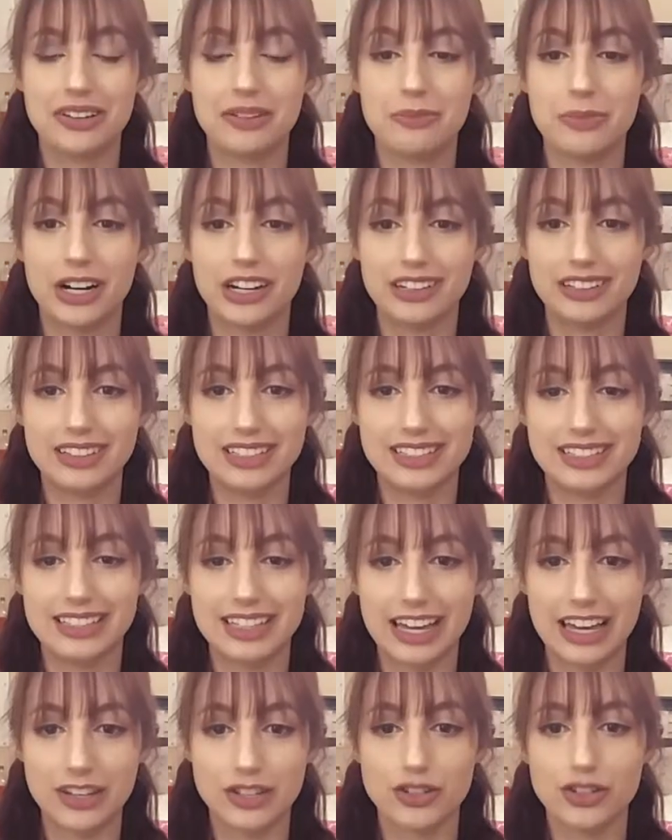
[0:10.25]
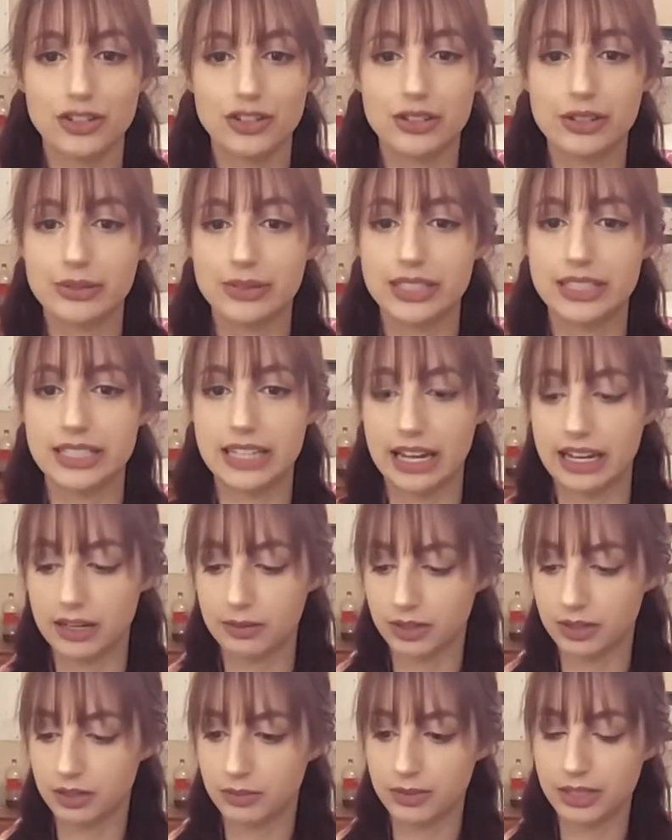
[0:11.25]
I'm Ryan Elyse in case you're new. Today
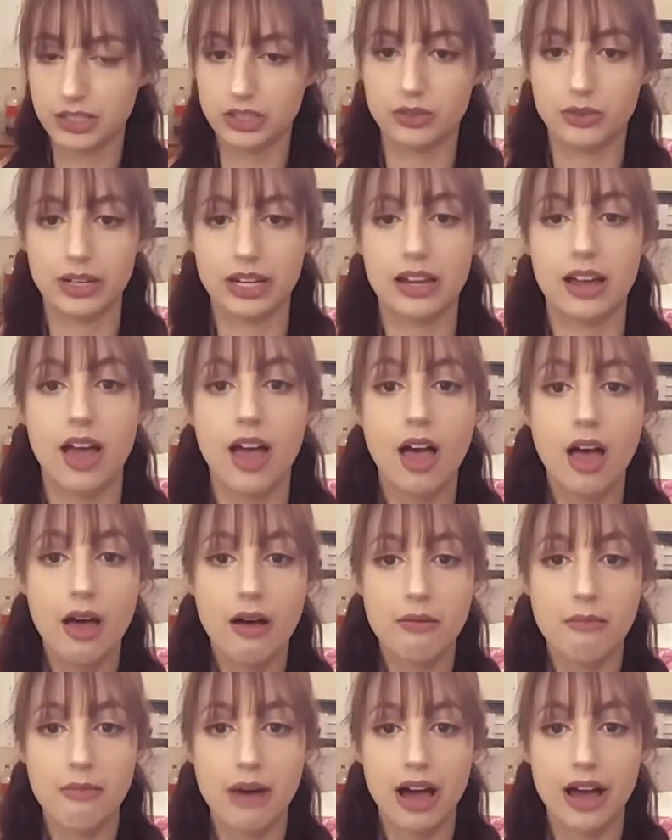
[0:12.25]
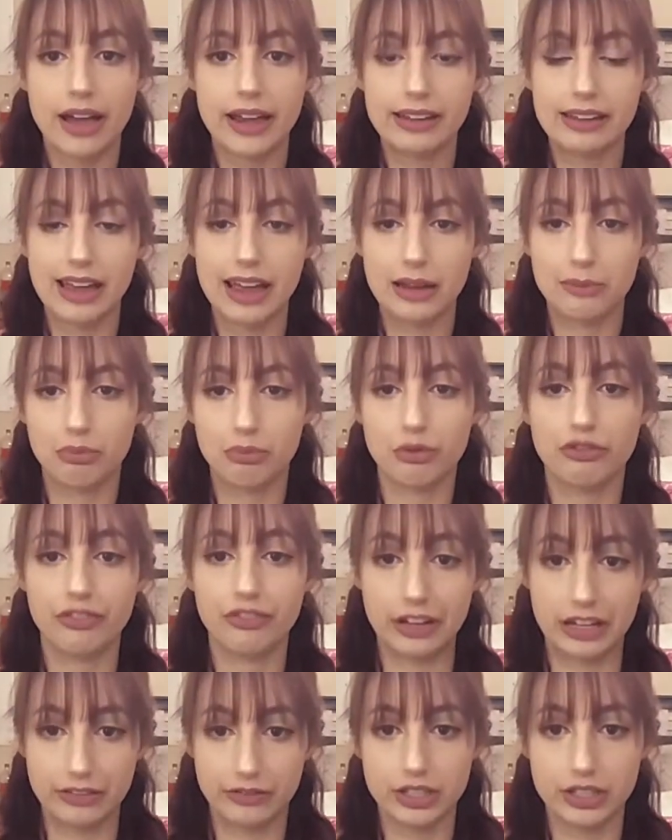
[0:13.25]
I'm going to be doing my April
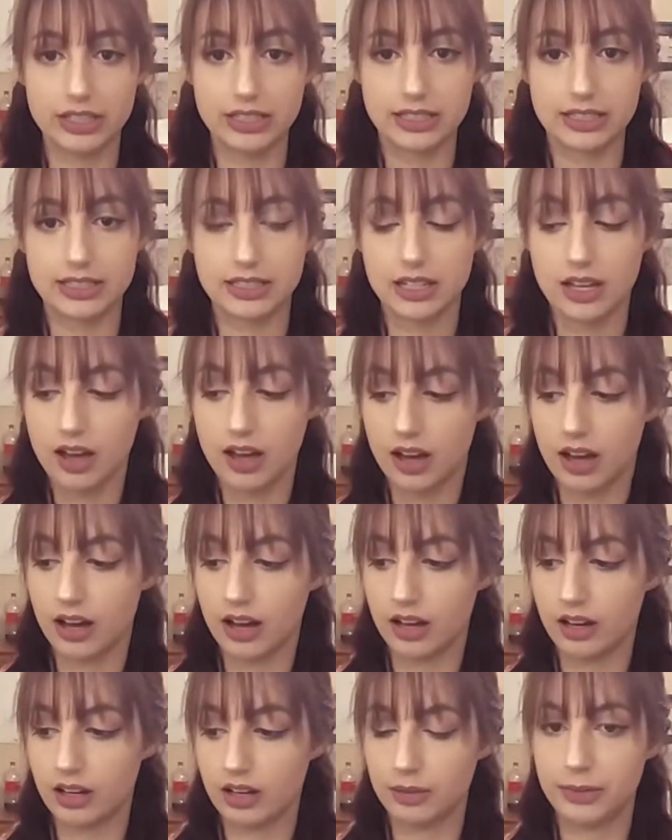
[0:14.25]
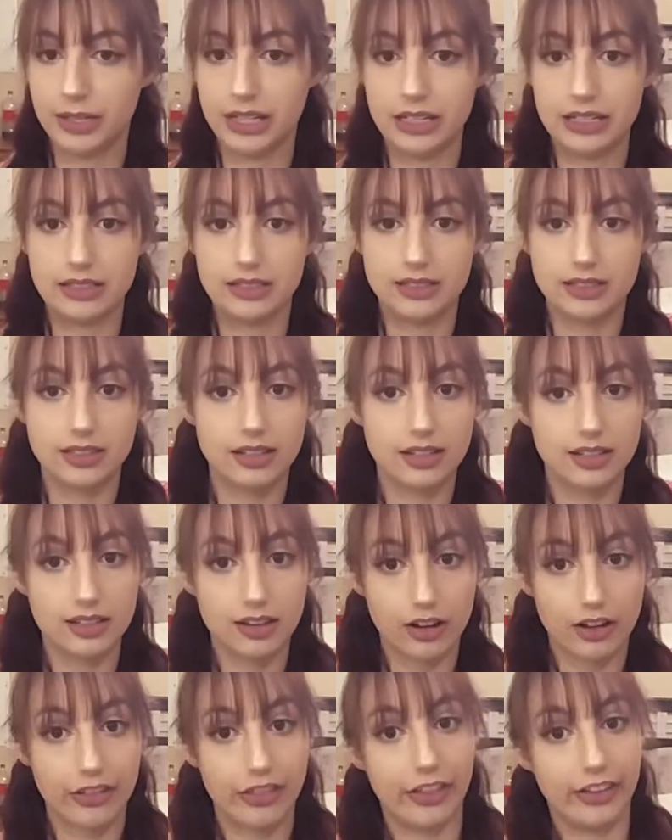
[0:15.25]
favorites. Um, it is
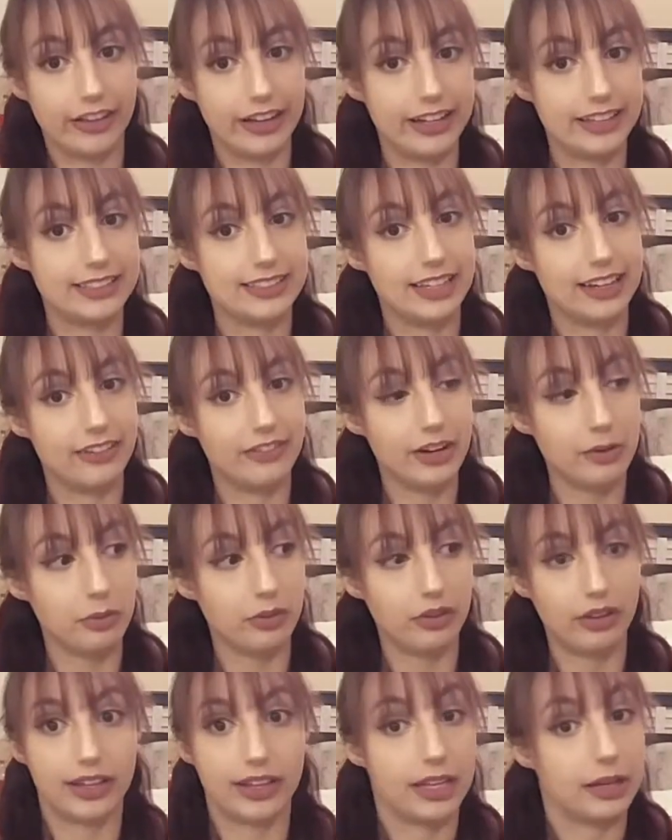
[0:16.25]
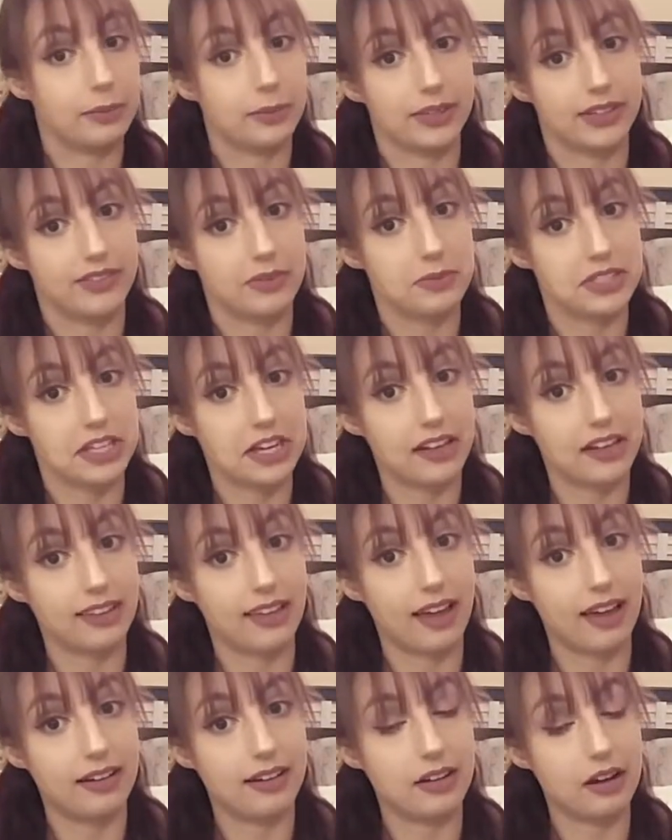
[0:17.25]
the last day of April. I can't believe I'm saying
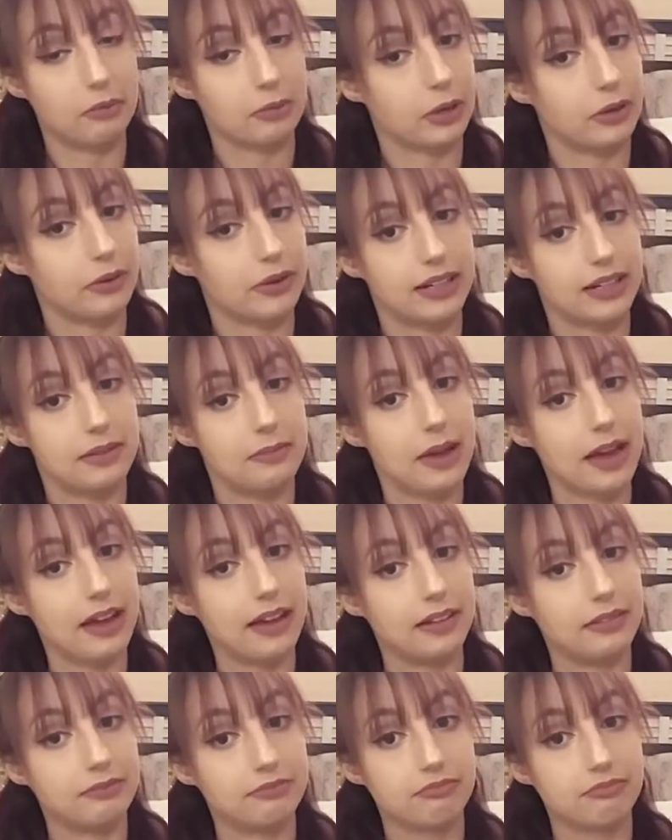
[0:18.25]
that. I'm going in May.